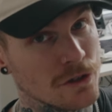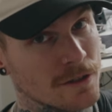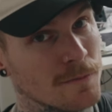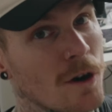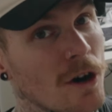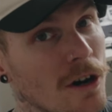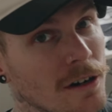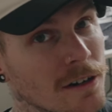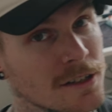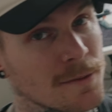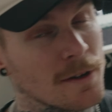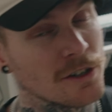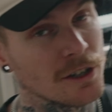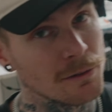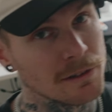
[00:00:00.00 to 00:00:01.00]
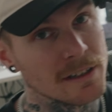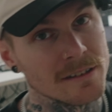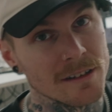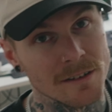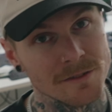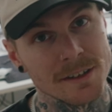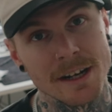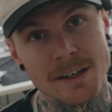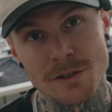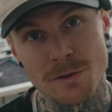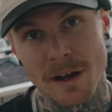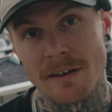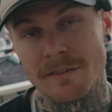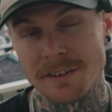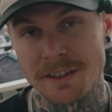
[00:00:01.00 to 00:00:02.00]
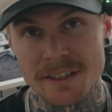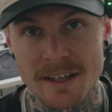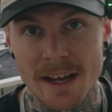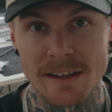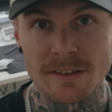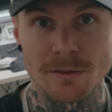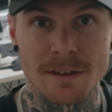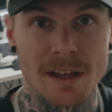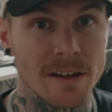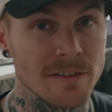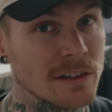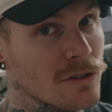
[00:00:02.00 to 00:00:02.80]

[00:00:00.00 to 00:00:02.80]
small, especially with the stuff that I do have on the desk with having